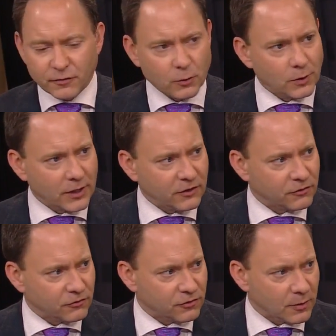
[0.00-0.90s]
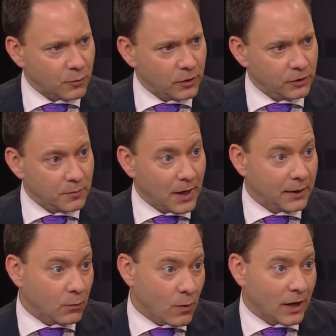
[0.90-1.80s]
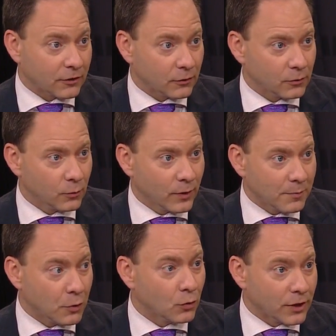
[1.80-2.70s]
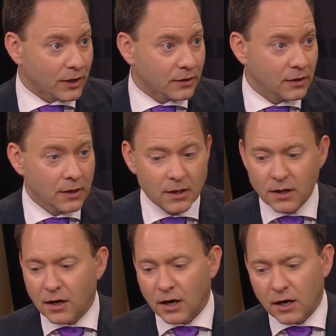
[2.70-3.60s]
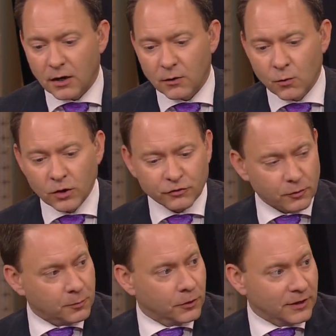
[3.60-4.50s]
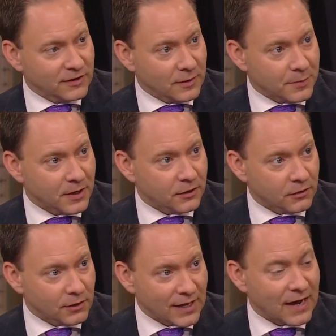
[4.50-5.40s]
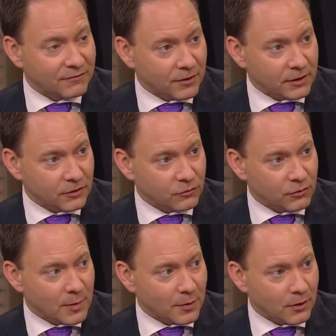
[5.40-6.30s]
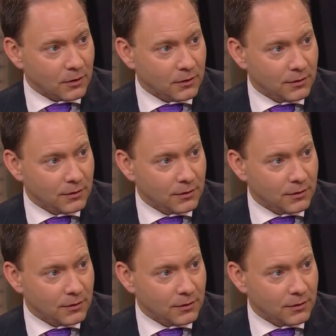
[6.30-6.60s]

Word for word: of your relationship where you might want to reboot it. Mm-hmm. Uh, once you're pretty deep into conflict and trouble,